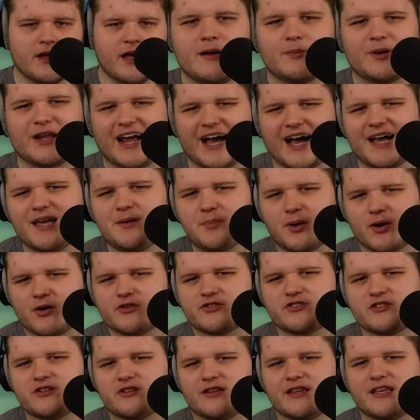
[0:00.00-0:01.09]
but I
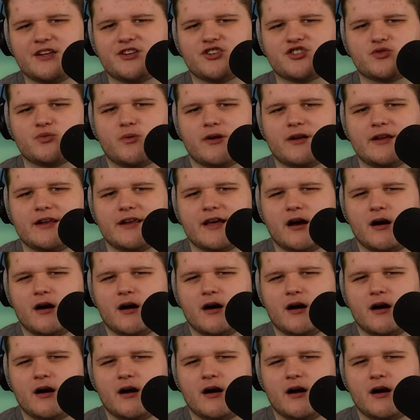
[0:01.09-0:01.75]
personally just wanted